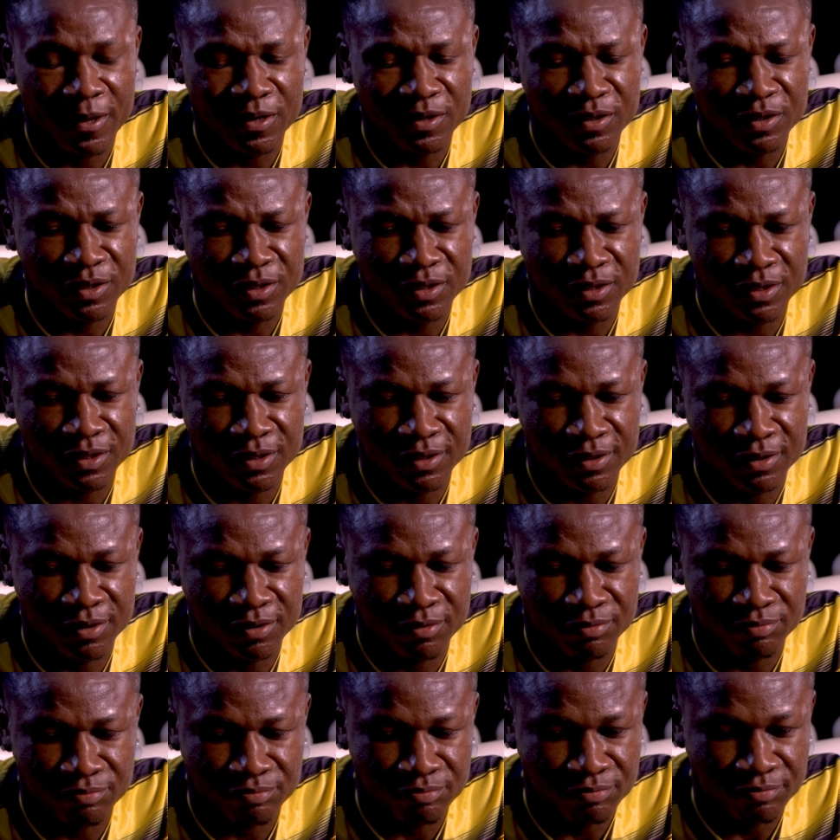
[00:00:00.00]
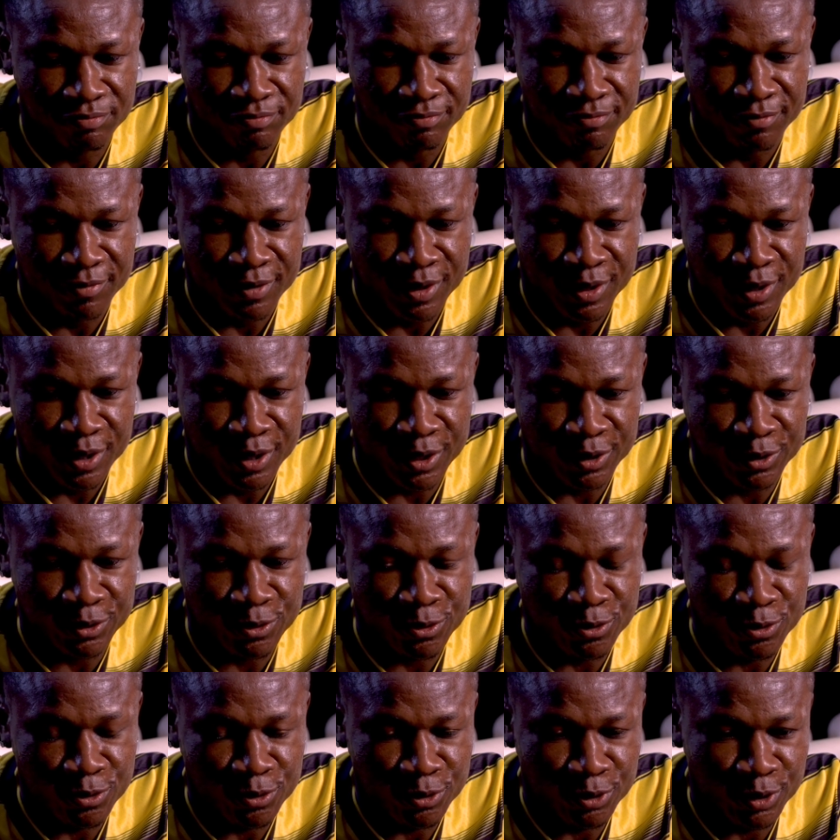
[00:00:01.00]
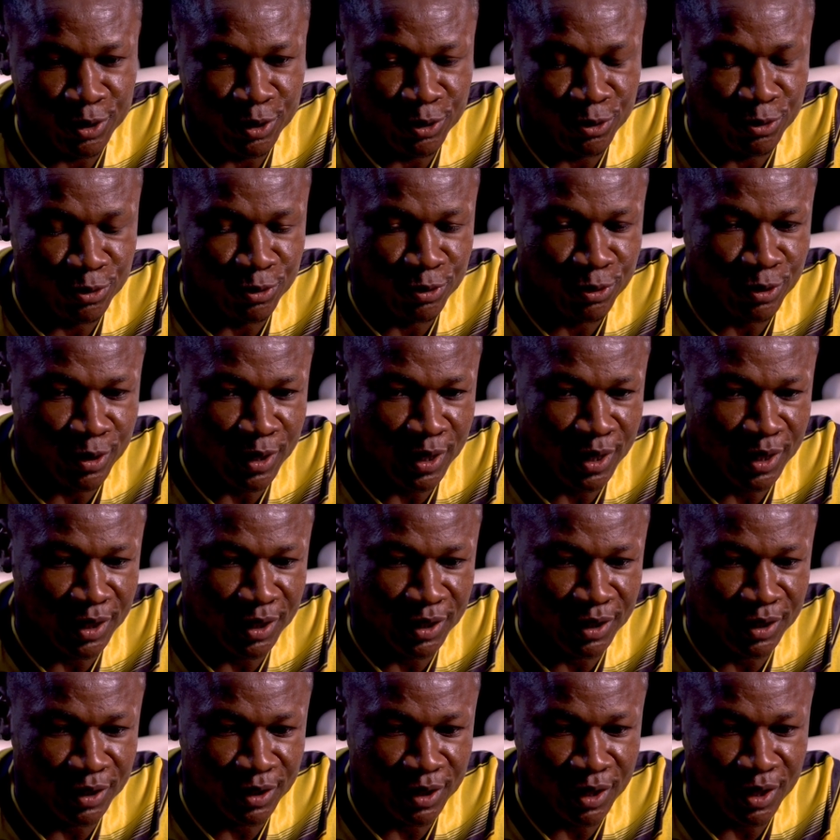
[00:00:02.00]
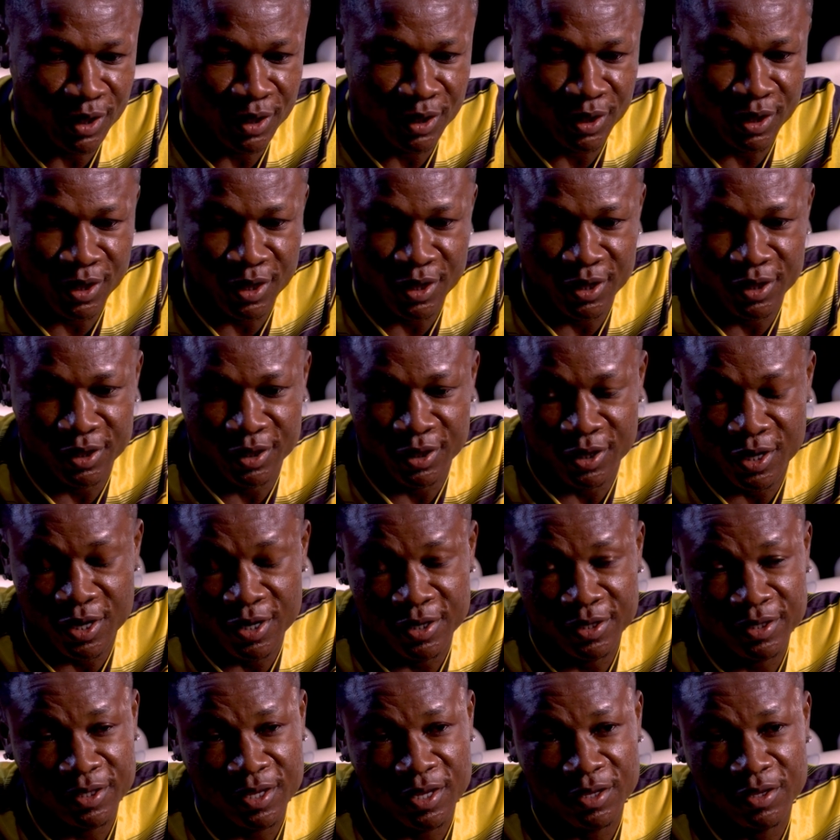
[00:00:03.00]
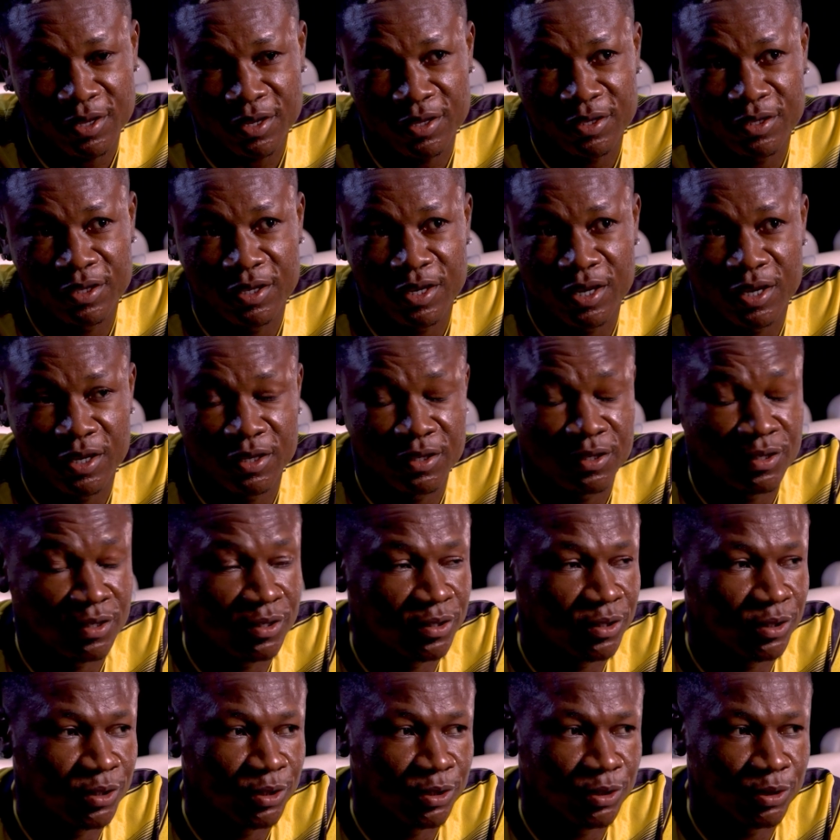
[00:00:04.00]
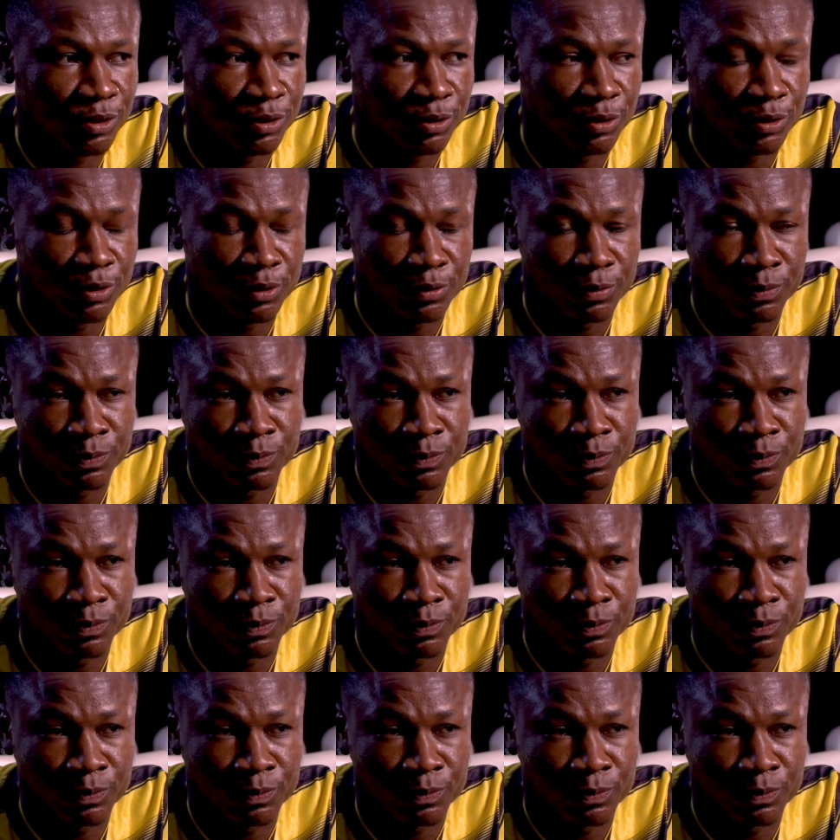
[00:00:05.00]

It's good, I started there as a